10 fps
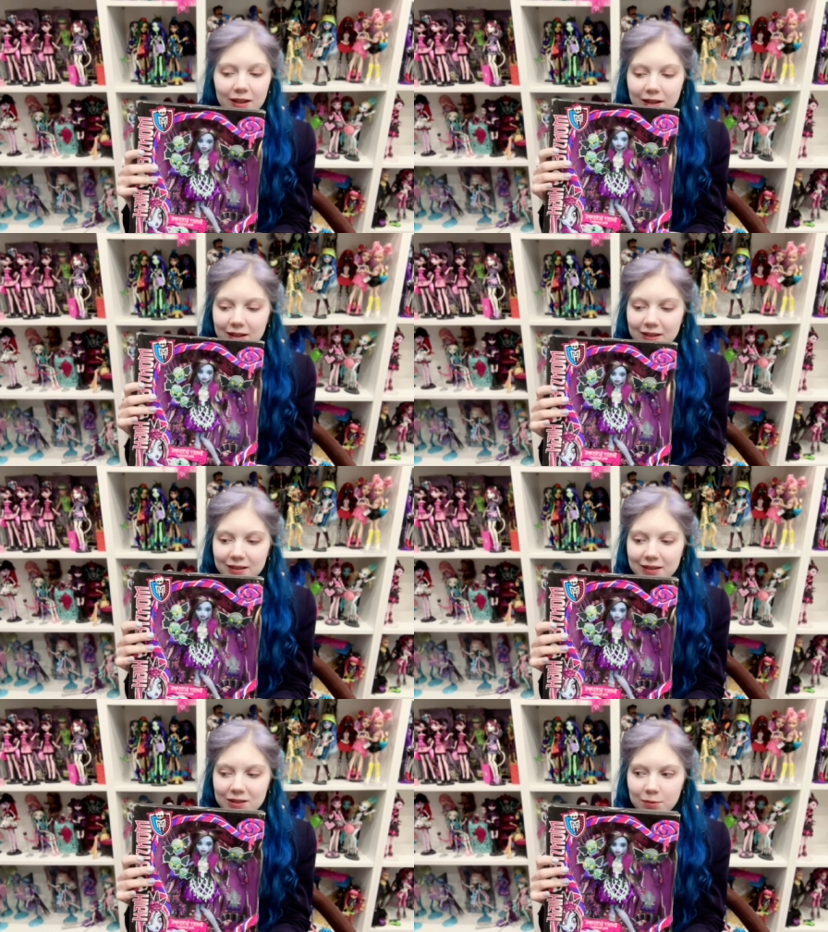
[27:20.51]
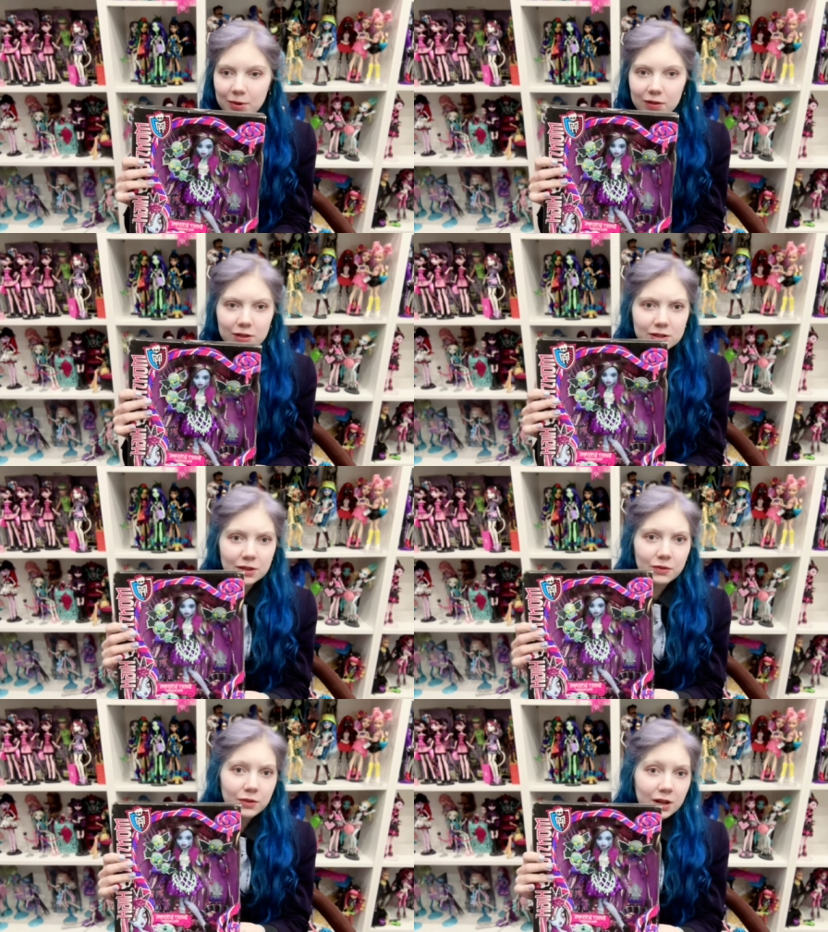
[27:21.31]
And to be honest, I
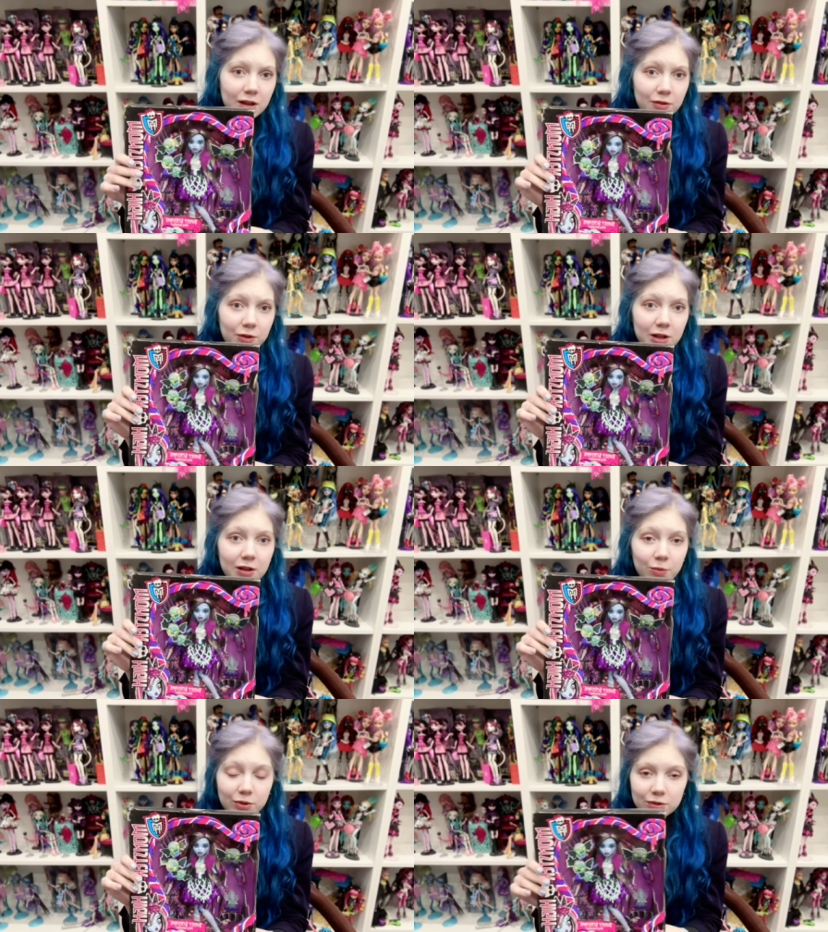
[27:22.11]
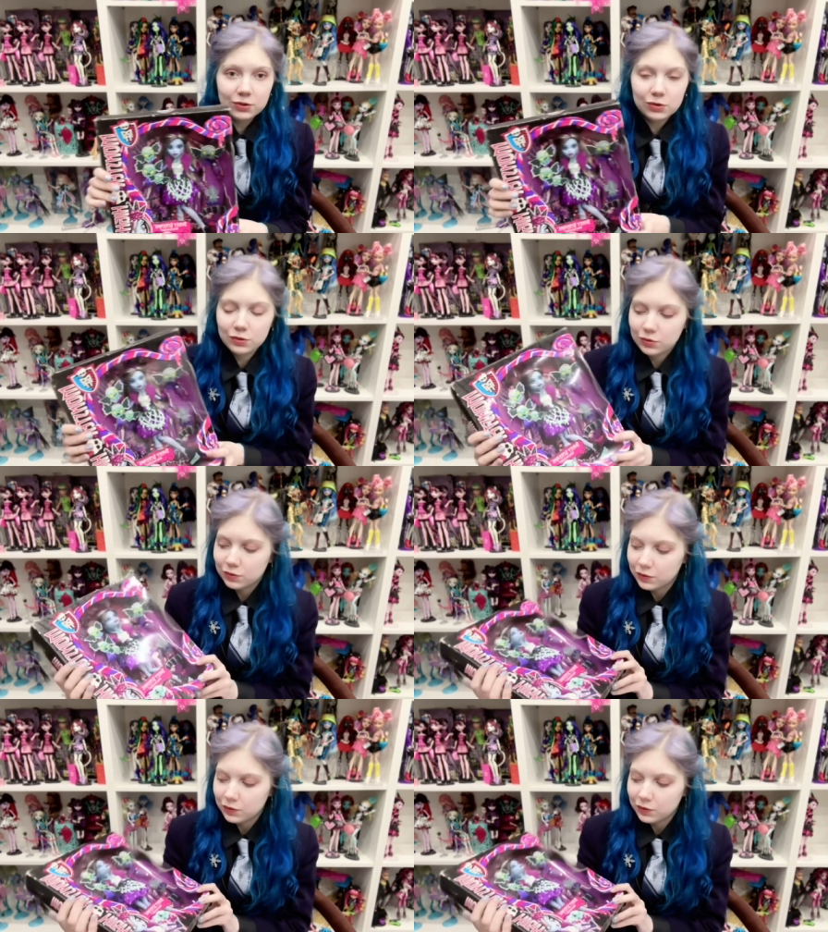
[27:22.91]
really, really want to